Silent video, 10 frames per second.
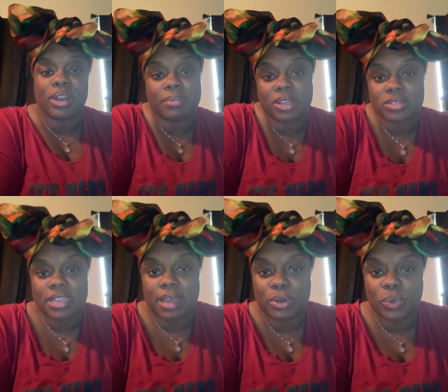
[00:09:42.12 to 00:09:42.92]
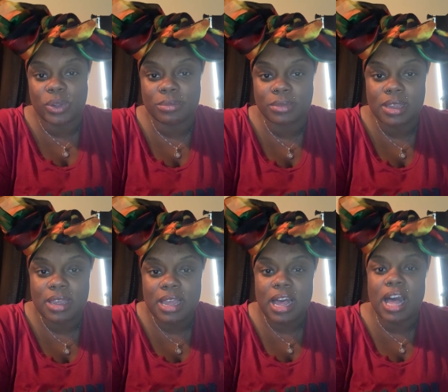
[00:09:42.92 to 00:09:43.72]
what i'm gonna stop doing
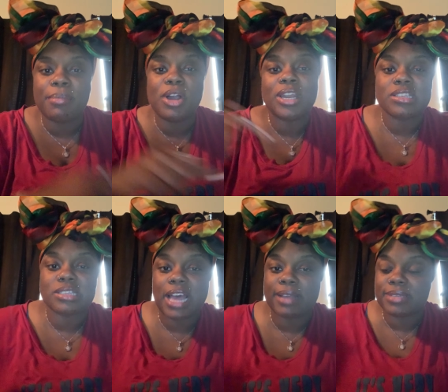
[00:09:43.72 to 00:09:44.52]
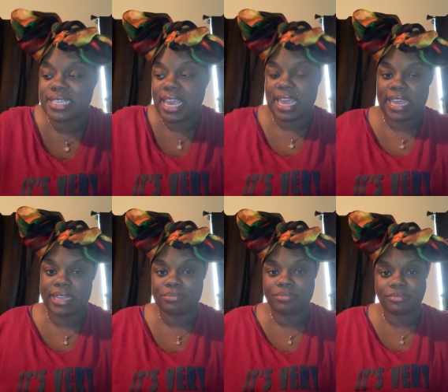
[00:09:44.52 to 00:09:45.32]
i'm gonna stop
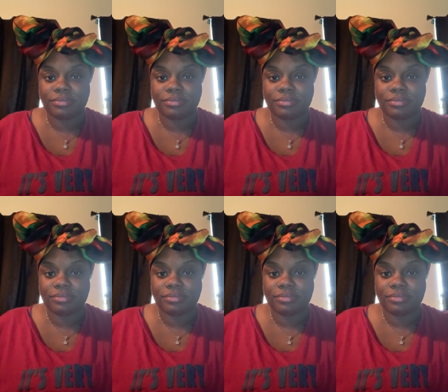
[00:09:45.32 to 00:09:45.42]
saying